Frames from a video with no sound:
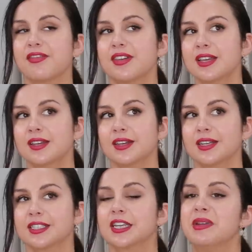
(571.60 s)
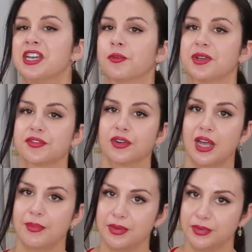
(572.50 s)
think it's gonna be hit or miss for a
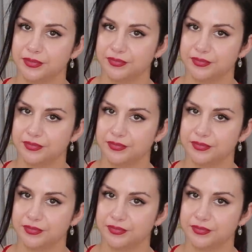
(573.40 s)
lot of people.